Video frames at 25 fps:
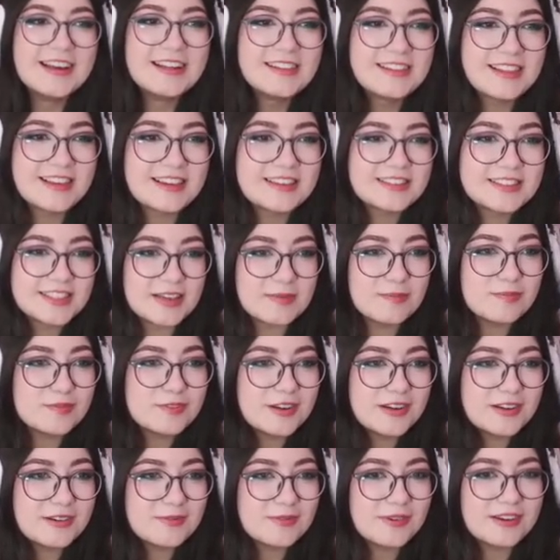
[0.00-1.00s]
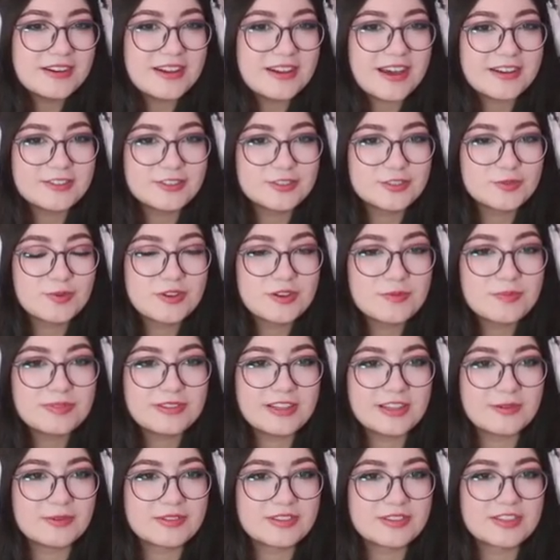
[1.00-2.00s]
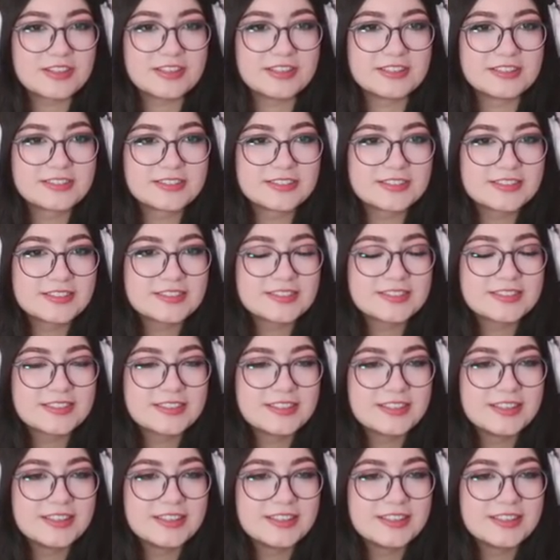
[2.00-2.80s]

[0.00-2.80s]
like a temporary one. I just want to play with this.